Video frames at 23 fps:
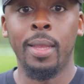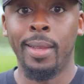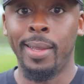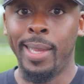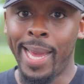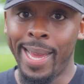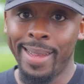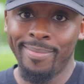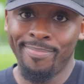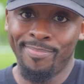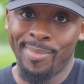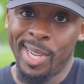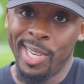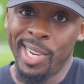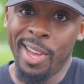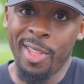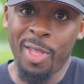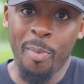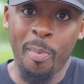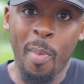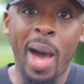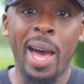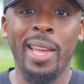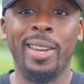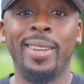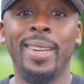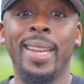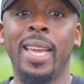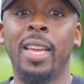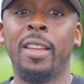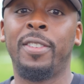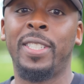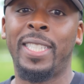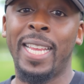Yet another modern
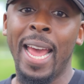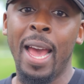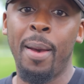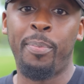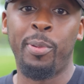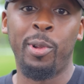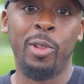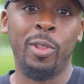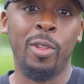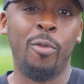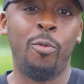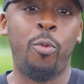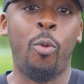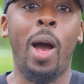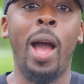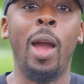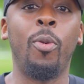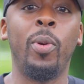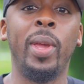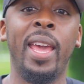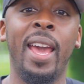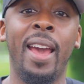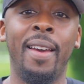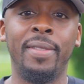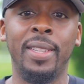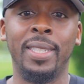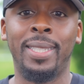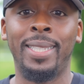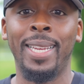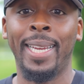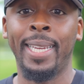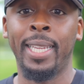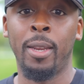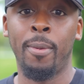day example of why we have the
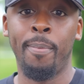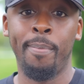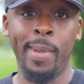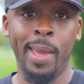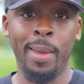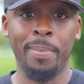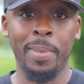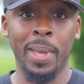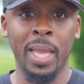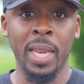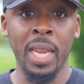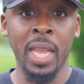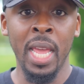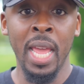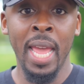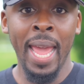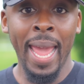Second Amendment